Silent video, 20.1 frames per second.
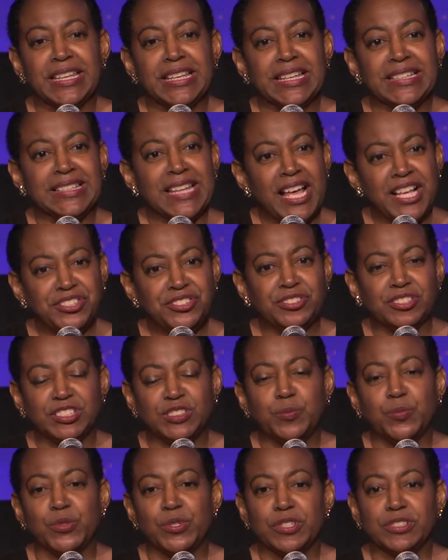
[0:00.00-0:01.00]
Not
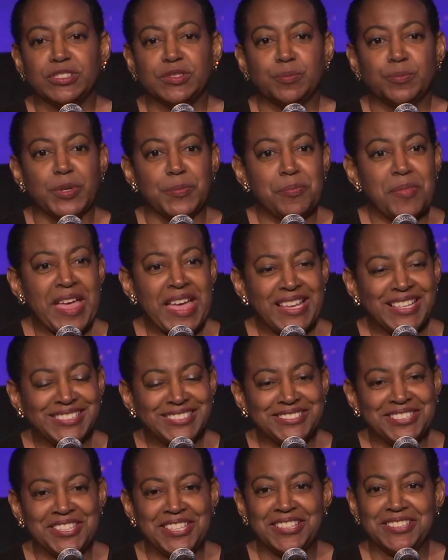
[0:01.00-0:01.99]
just books, but
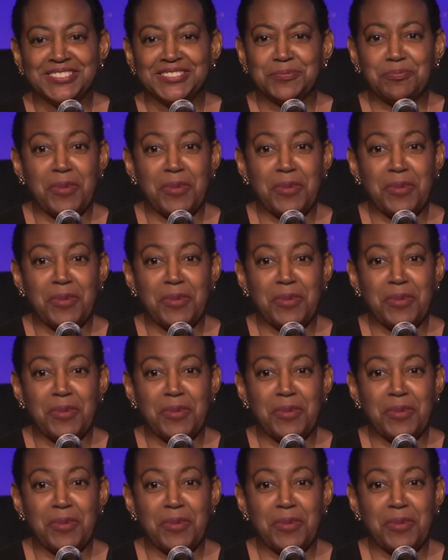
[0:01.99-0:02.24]
magazines,